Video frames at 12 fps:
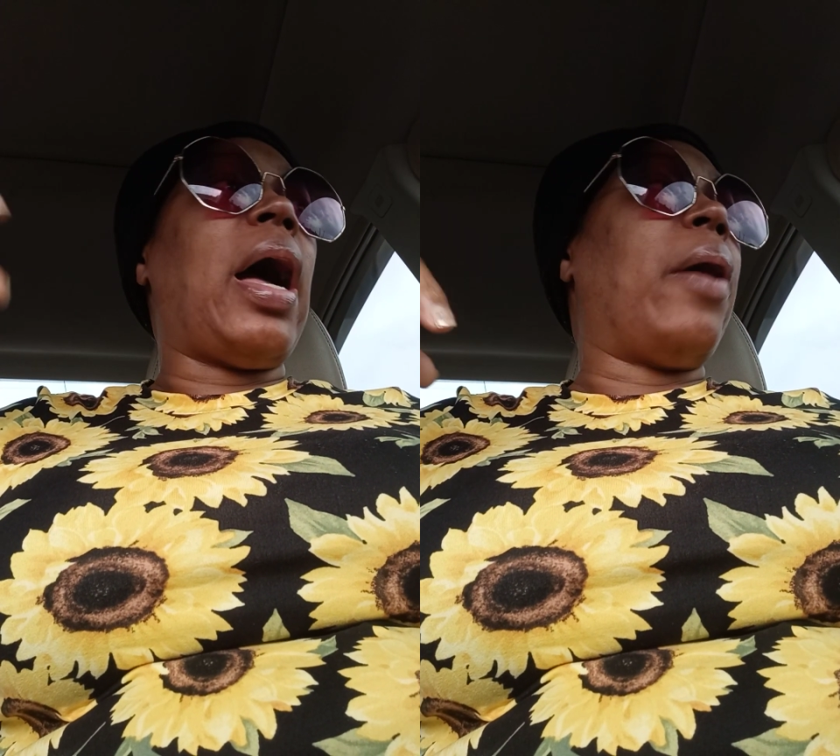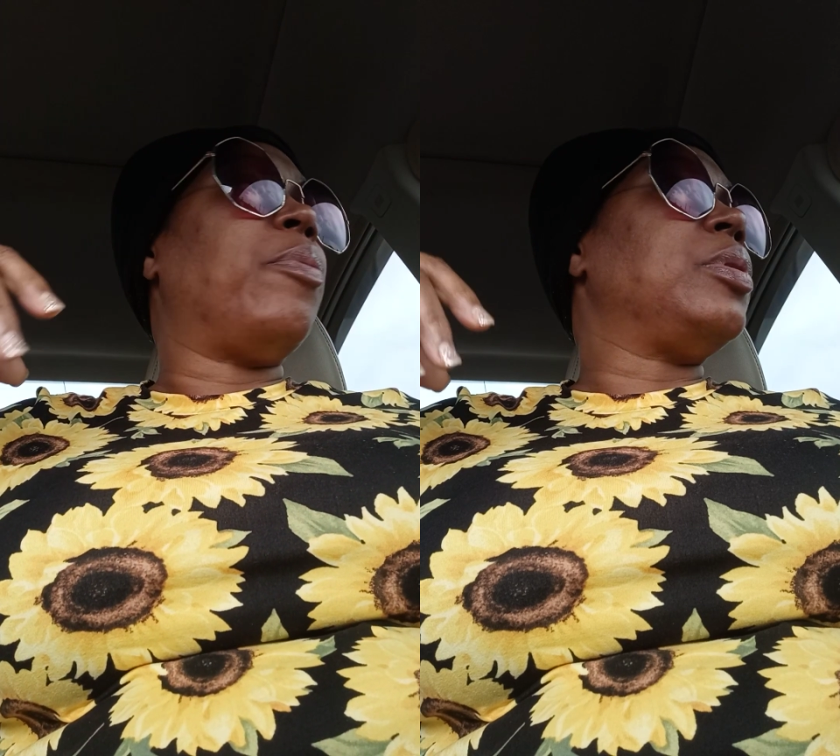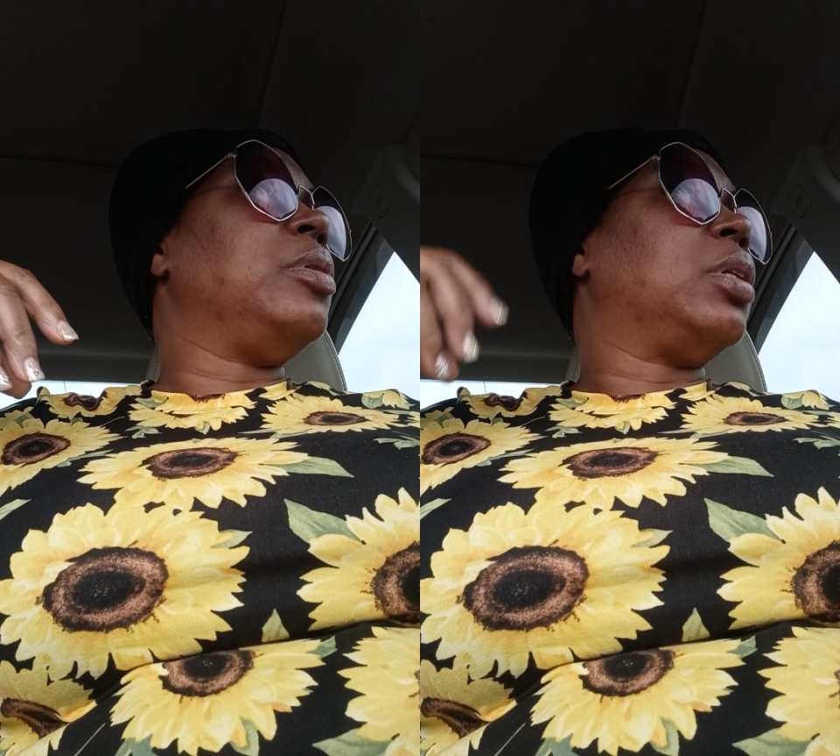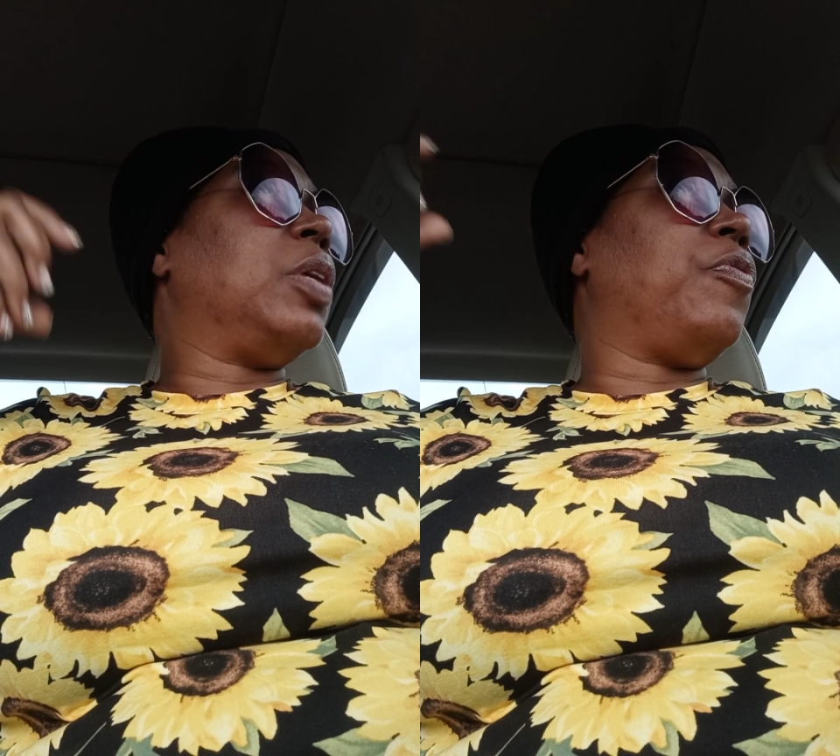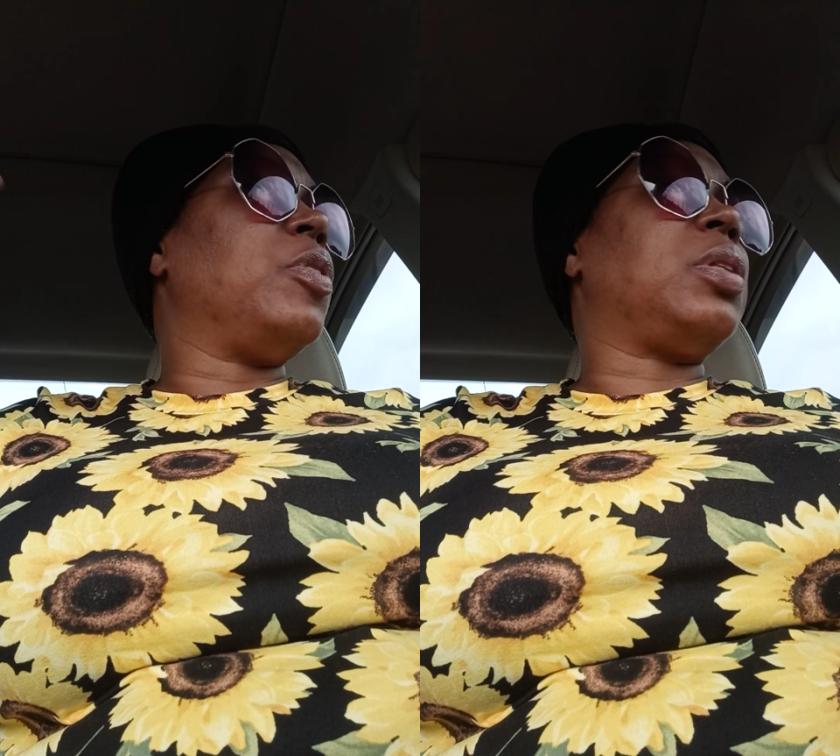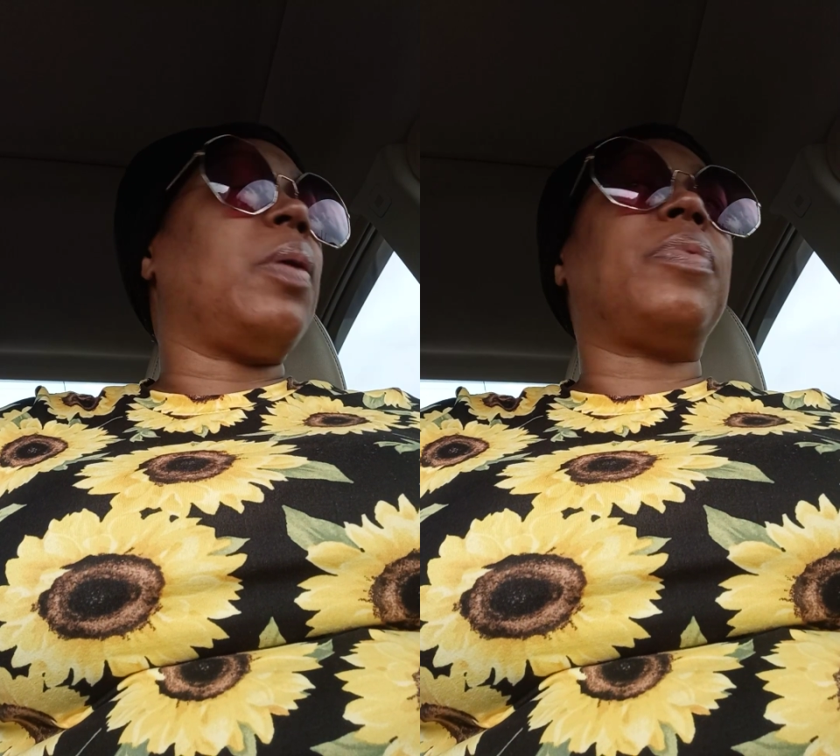I was looking
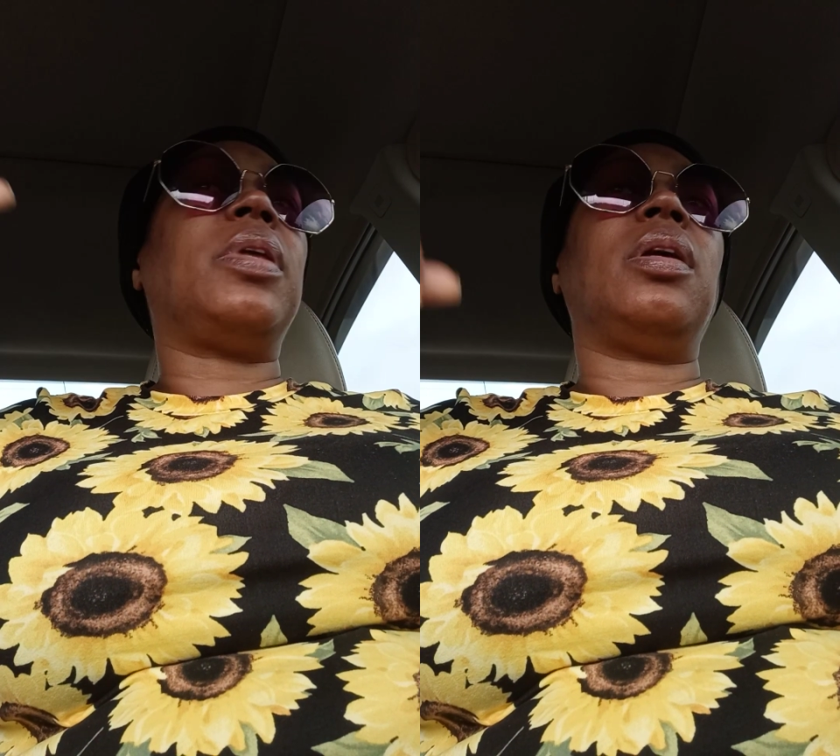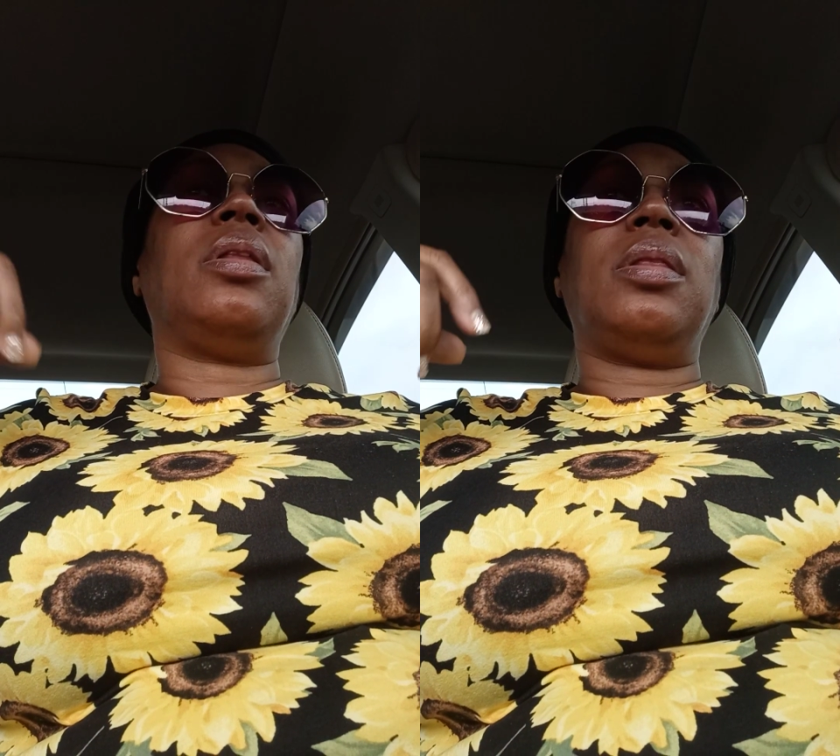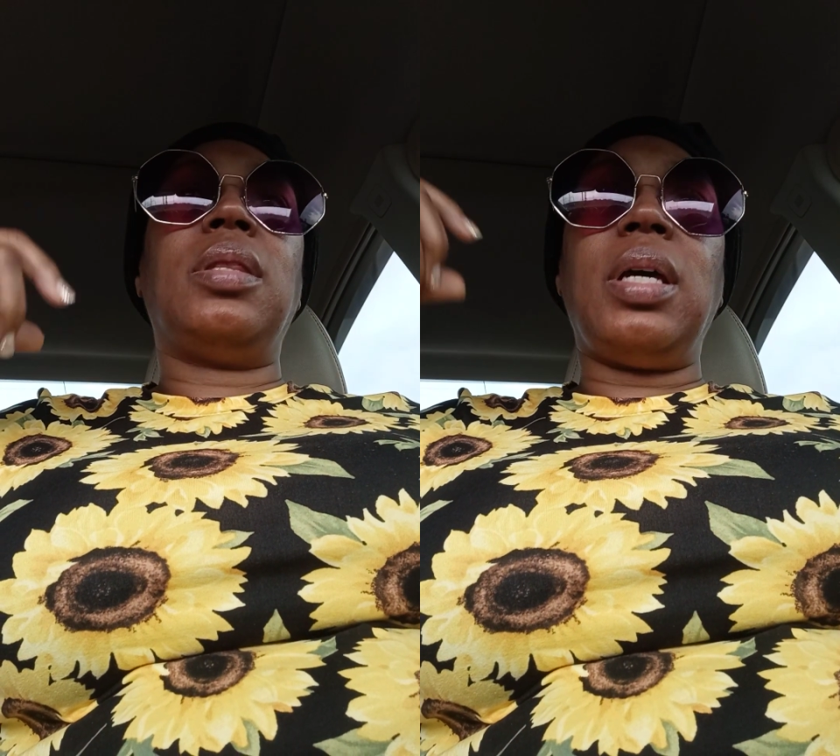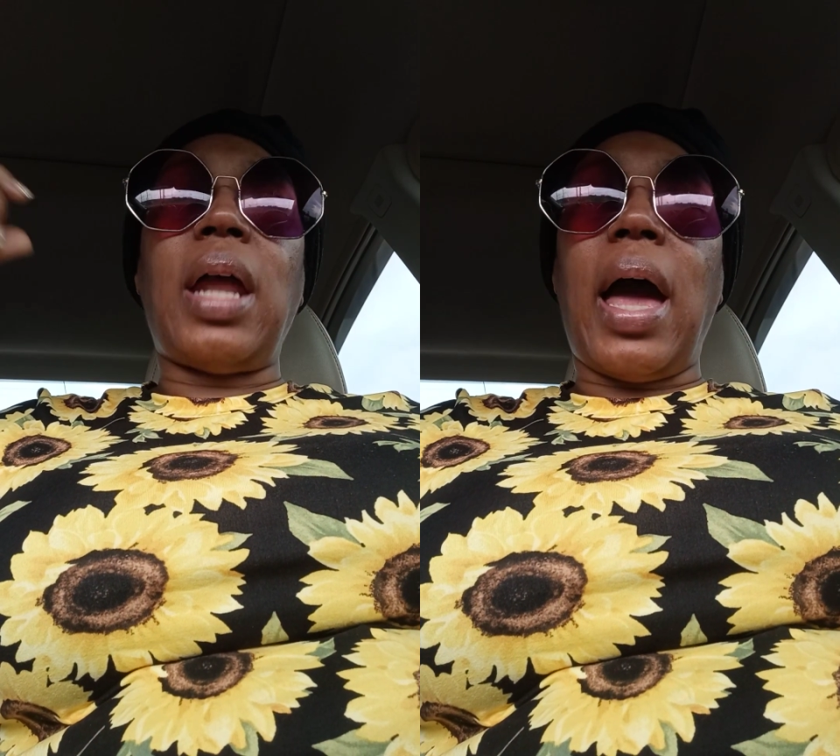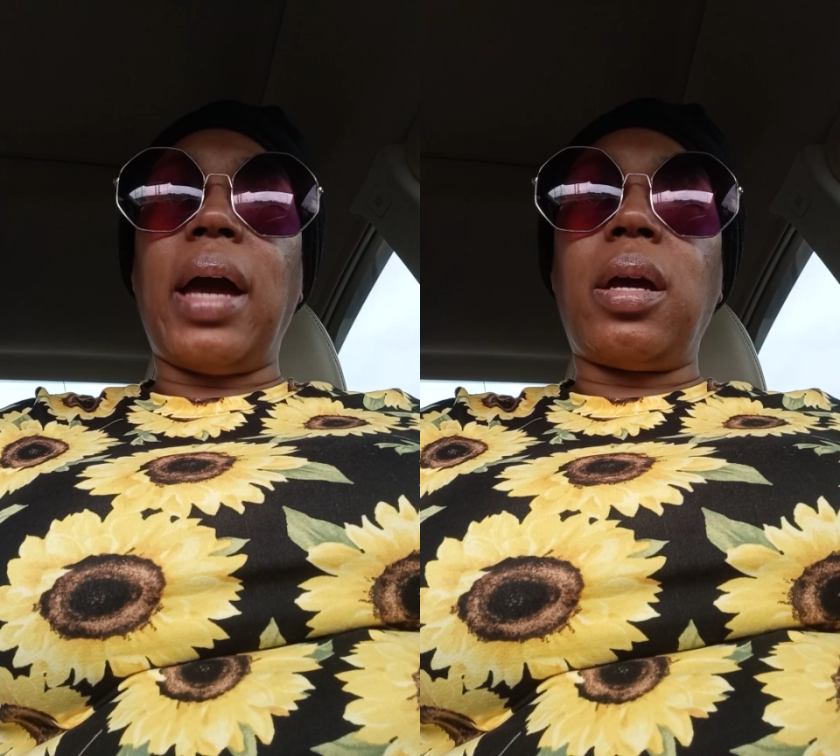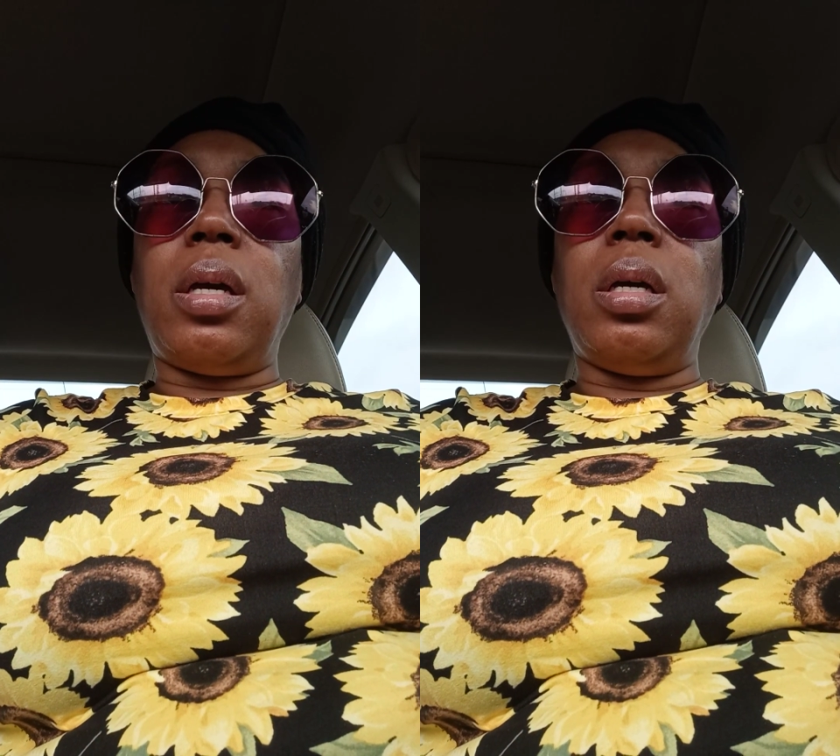for something that
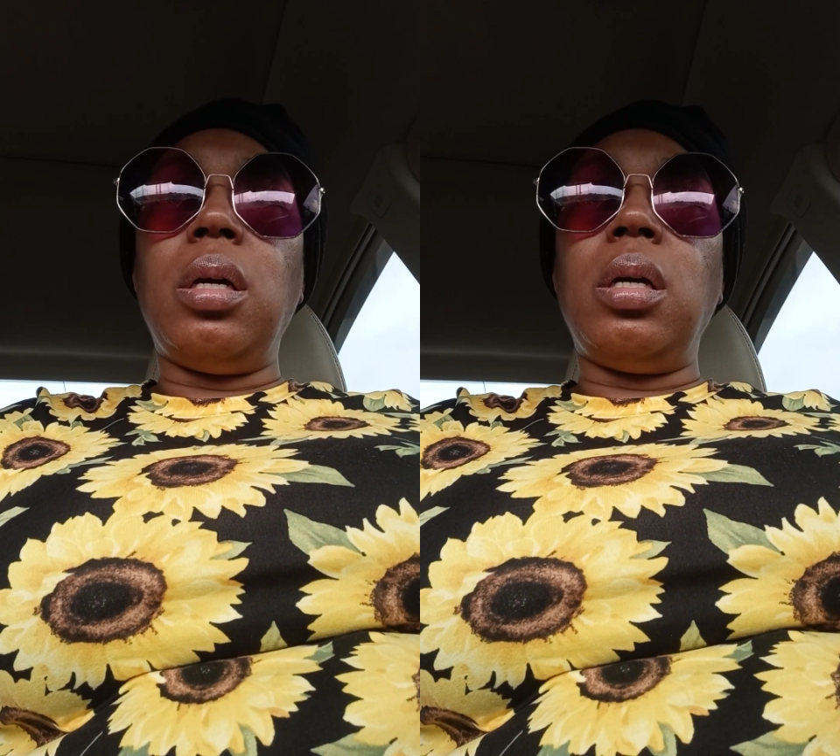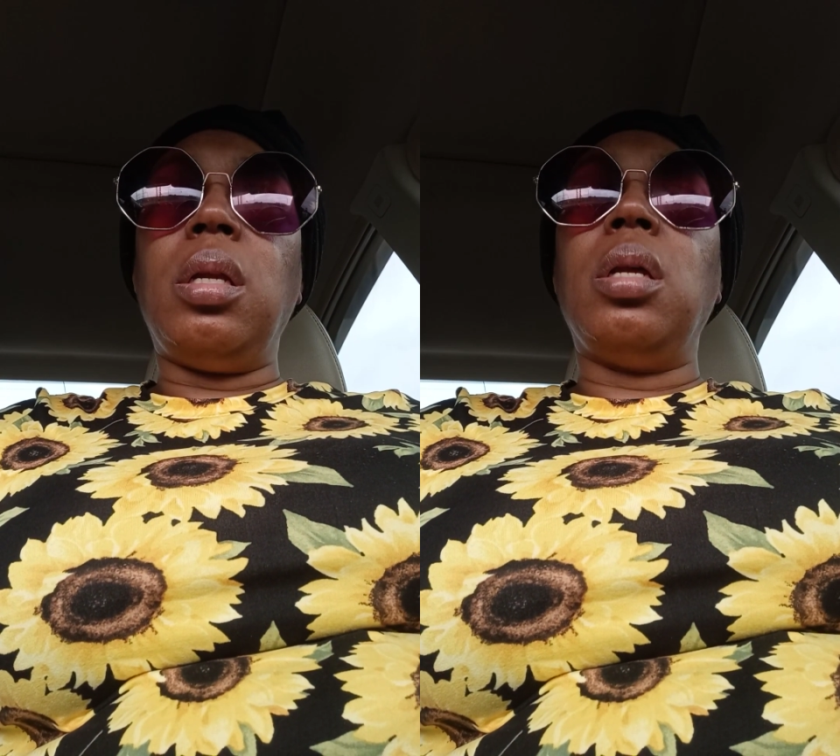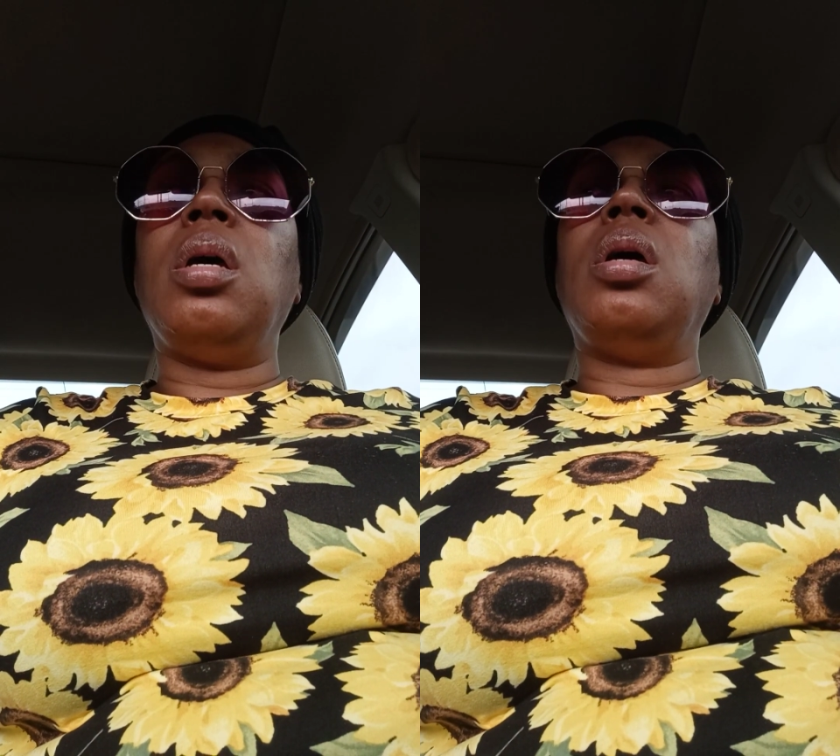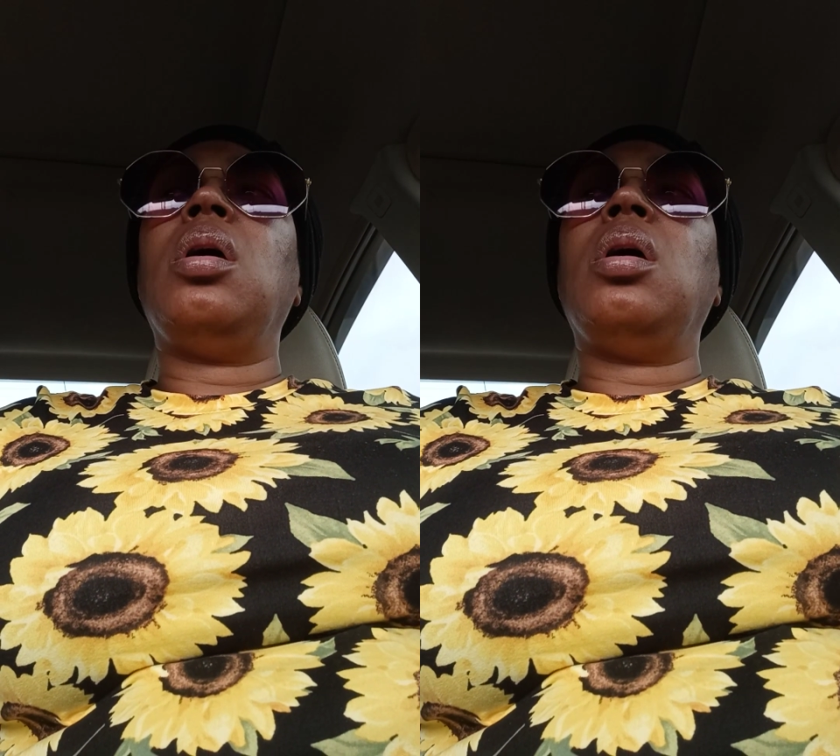I could